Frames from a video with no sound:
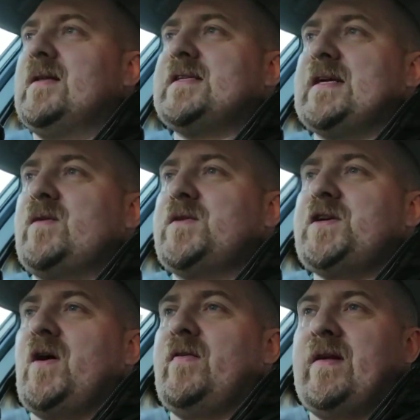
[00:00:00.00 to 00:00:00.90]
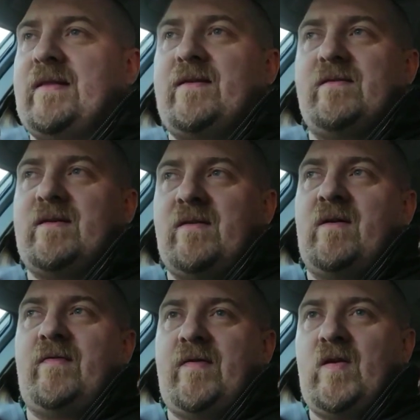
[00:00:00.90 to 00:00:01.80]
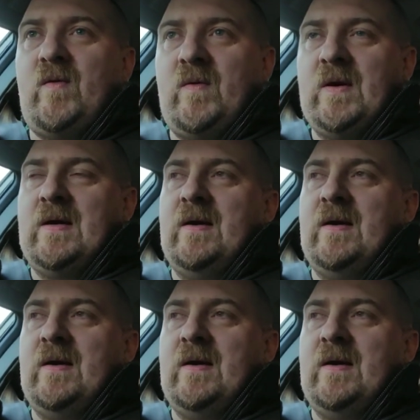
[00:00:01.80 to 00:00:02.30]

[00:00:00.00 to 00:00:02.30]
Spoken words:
single shot thing, there are a few